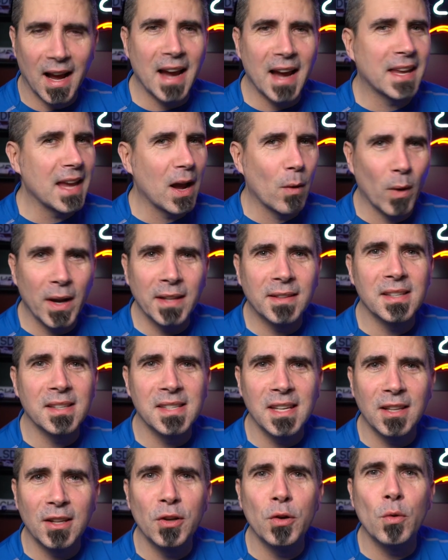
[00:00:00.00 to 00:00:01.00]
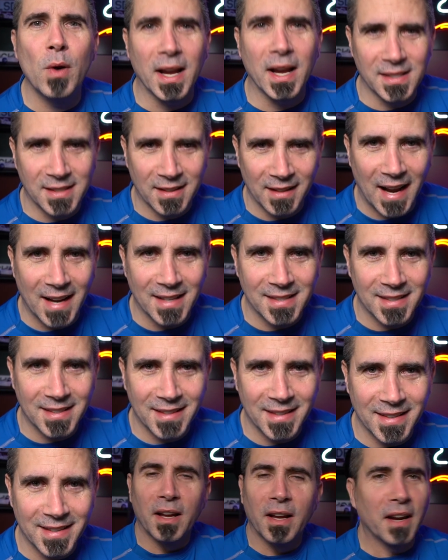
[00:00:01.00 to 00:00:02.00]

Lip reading: I can't wait to see the new S-Class.